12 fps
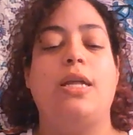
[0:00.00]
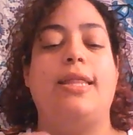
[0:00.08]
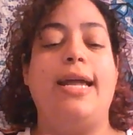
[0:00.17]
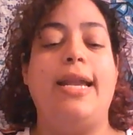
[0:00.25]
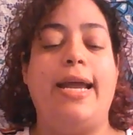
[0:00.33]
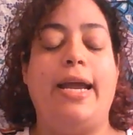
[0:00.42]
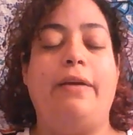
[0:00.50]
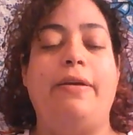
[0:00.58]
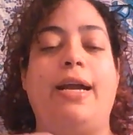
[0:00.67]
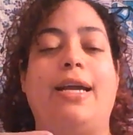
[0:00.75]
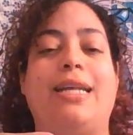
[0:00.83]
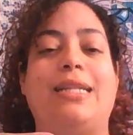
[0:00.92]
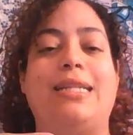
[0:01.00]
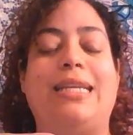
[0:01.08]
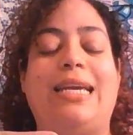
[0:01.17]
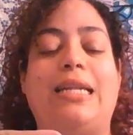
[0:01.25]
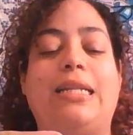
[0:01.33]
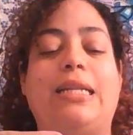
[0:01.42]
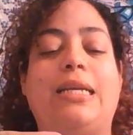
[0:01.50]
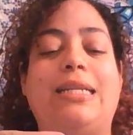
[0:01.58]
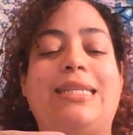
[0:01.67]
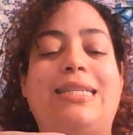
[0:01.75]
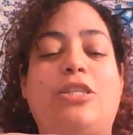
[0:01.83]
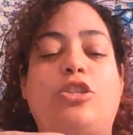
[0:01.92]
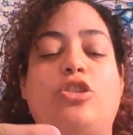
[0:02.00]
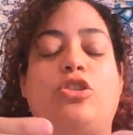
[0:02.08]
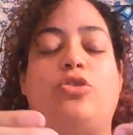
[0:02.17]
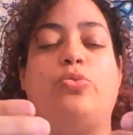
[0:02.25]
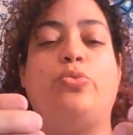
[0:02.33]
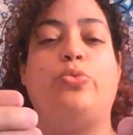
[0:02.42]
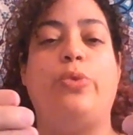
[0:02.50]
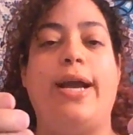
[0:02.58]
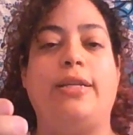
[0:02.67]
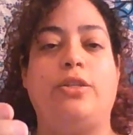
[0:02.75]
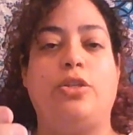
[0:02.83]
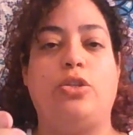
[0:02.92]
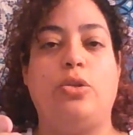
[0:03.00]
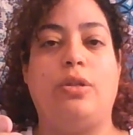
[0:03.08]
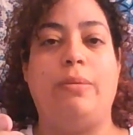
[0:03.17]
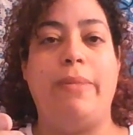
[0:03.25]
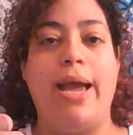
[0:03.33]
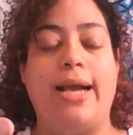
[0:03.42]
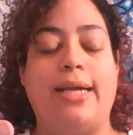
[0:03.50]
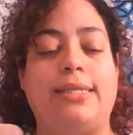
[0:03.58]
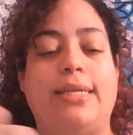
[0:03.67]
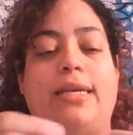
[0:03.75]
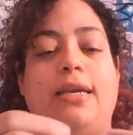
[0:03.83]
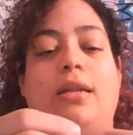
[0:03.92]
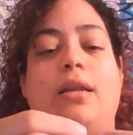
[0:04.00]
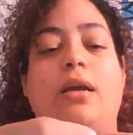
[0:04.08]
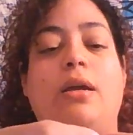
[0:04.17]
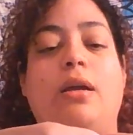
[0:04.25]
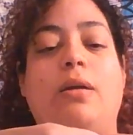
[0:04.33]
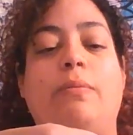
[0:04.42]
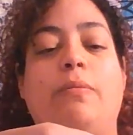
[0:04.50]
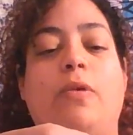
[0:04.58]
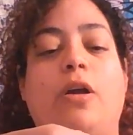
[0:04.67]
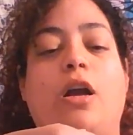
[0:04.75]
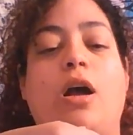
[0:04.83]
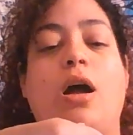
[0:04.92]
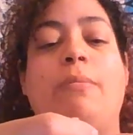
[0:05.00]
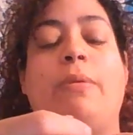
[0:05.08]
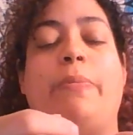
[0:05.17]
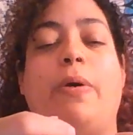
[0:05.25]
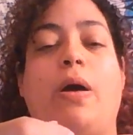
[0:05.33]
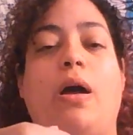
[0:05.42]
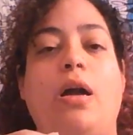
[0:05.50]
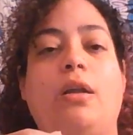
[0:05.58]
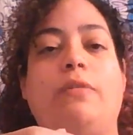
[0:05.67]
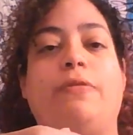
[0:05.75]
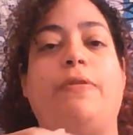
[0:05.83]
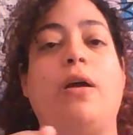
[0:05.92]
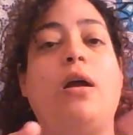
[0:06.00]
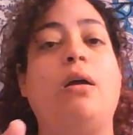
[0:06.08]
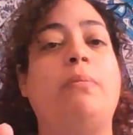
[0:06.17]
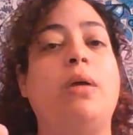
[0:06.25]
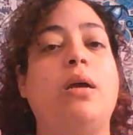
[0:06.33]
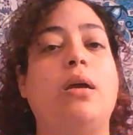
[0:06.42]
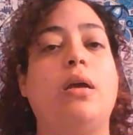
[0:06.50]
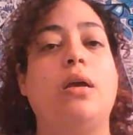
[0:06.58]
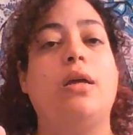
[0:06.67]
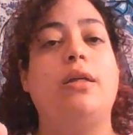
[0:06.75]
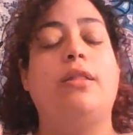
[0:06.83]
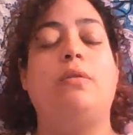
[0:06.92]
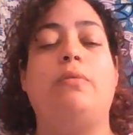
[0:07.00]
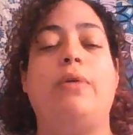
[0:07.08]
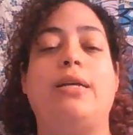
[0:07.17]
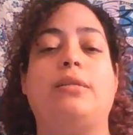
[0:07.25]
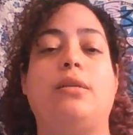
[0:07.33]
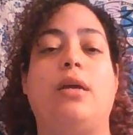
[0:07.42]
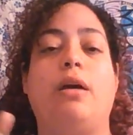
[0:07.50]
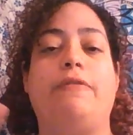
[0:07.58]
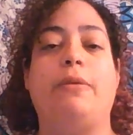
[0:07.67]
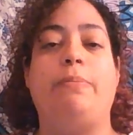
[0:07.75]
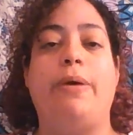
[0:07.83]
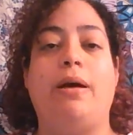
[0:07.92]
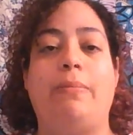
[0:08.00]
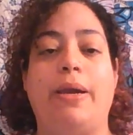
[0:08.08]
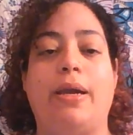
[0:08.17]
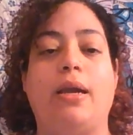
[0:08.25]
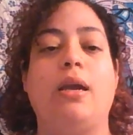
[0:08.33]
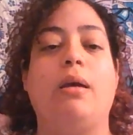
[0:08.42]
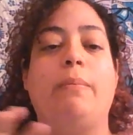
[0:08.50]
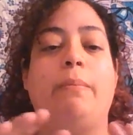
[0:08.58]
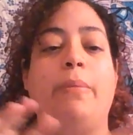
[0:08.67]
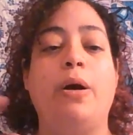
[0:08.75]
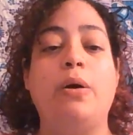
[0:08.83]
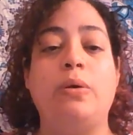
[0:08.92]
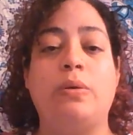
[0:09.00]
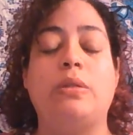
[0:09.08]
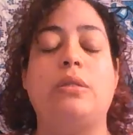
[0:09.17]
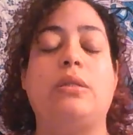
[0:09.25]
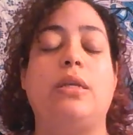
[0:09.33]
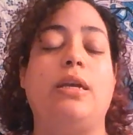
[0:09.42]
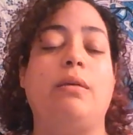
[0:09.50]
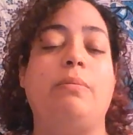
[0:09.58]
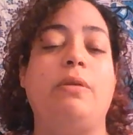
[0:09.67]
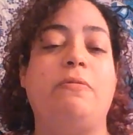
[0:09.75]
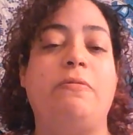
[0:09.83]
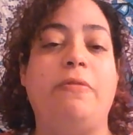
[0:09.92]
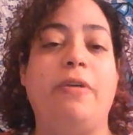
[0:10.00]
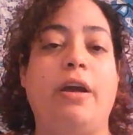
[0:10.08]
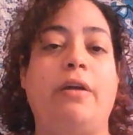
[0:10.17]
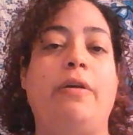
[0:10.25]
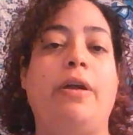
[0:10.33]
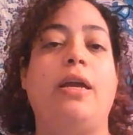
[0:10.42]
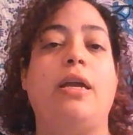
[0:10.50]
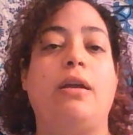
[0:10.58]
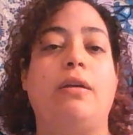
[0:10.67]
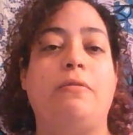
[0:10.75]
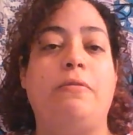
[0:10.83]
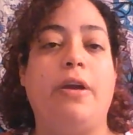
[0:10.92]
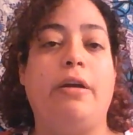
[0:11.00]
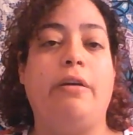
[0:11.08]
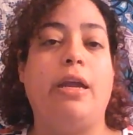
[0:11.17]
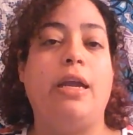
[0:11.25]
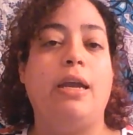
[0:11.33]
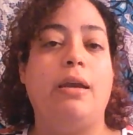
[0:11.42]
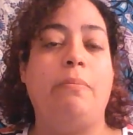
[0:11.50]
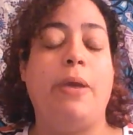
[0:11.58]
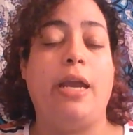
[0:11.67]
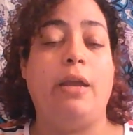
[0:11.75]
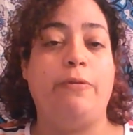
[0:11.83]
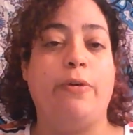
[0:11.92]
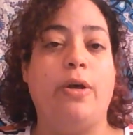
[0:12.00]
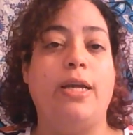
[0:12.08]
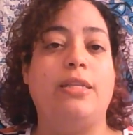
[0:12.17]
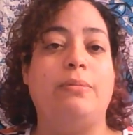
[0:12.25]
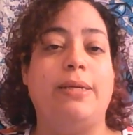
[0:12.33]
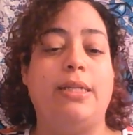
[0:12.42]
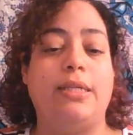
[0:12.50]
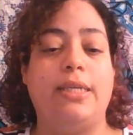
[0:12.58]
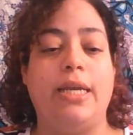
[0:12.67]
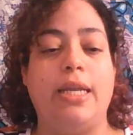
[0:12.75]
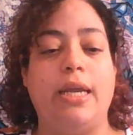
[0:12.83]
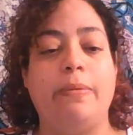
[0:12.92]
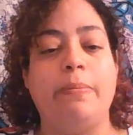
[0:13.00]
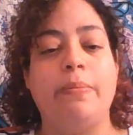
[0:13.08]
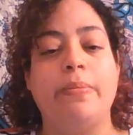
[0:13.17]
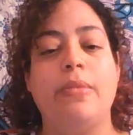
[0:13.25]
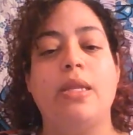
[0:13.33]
That area can stretch to the max. It can come apart from the rest of the pelvic bones, and it can be very, very painful and debilitating.